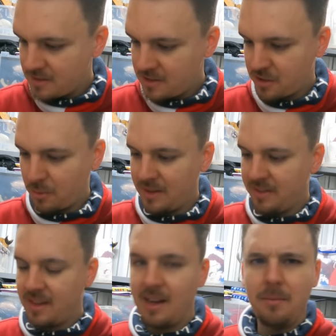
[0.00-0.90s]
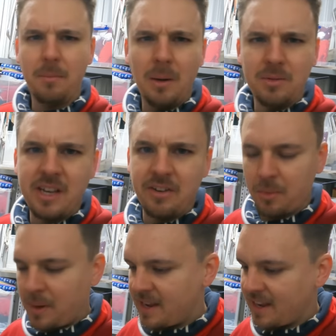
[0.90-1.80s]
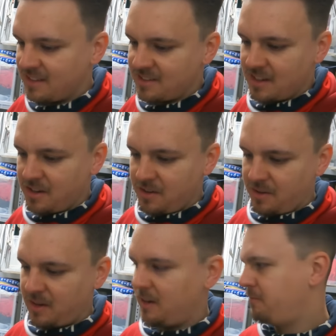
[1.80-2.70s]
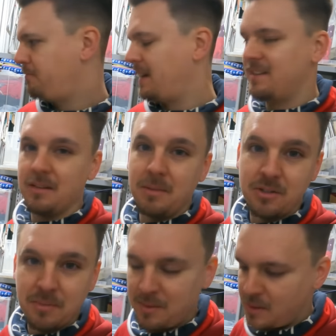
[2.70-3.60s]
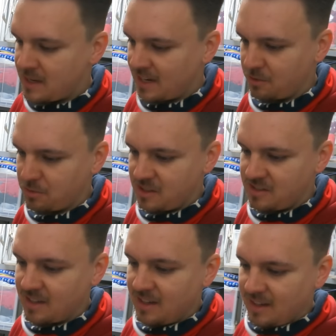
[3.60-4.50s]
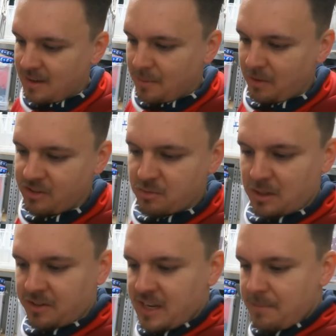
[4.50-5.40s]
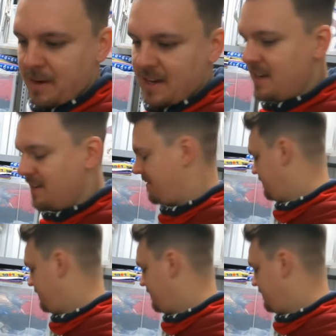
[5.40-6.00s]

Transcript: Just the one, I, I was here on the weekend, so I've packed up most of my weekend orders, but there is one on eBay.